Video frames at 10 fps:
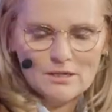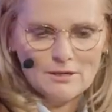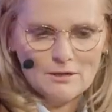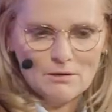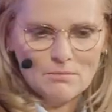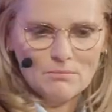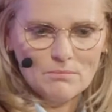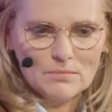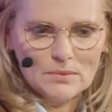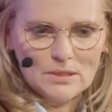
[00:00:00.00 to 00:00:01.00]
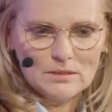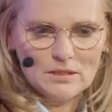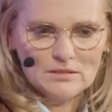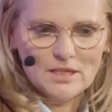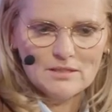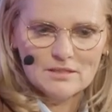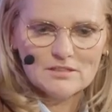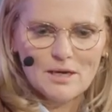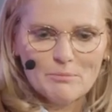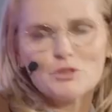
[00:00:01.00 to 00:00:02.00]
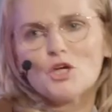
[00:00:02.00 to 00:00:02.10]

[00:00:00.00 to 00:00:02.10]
And take that time.